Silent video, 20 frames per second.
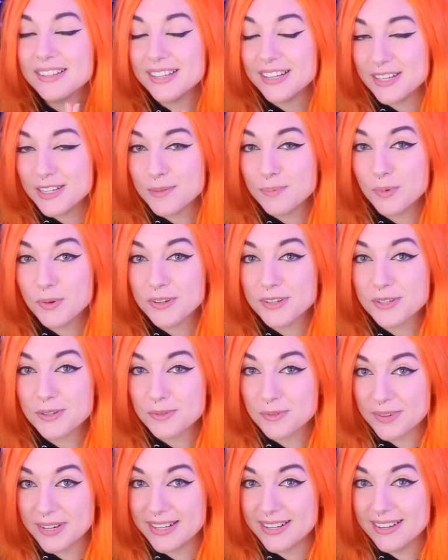Esports
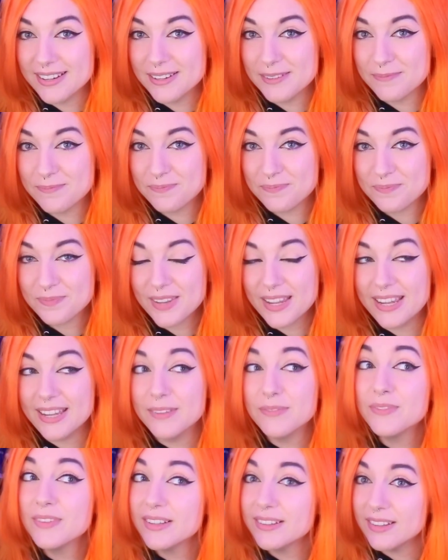Arena
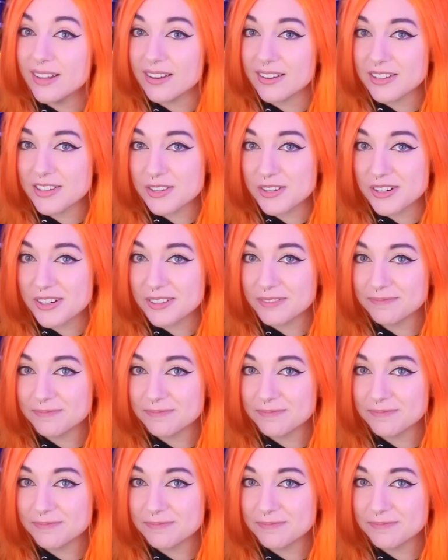in the Luxor.